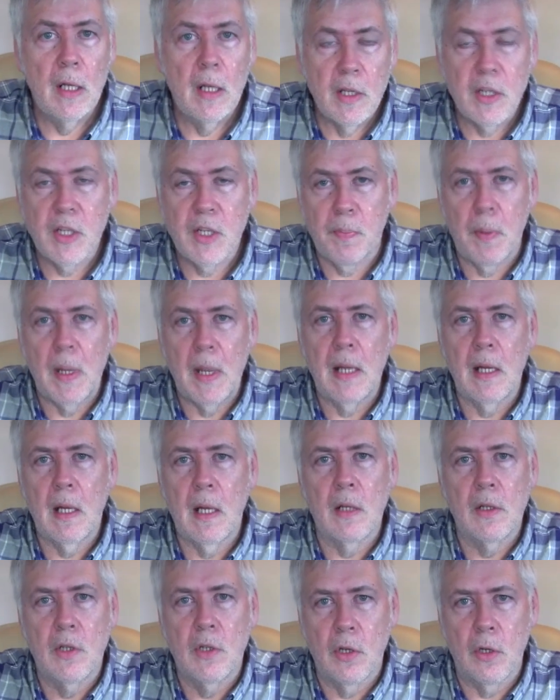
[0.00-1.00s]
speak
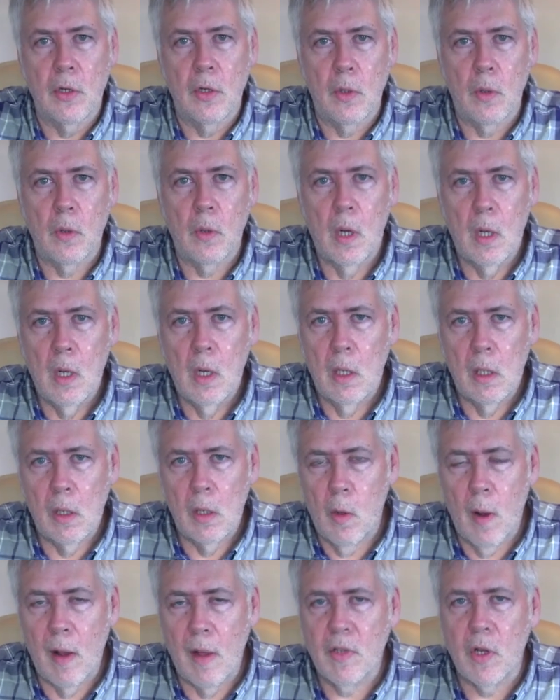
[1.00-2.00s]
to
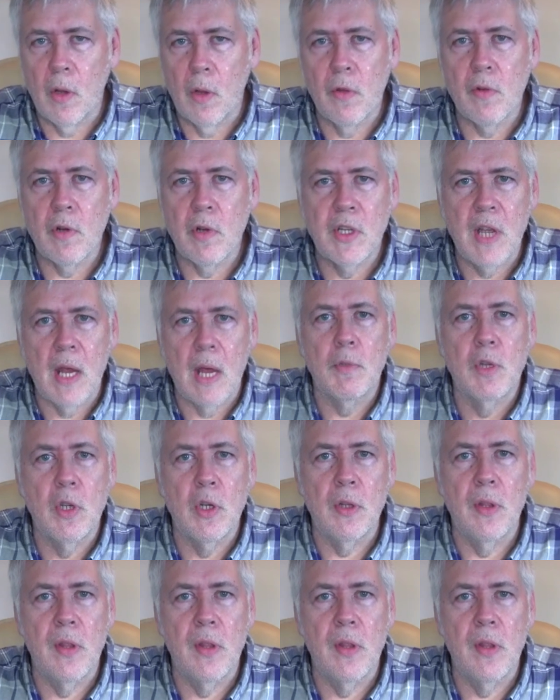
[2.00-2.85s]
whoever's on the reception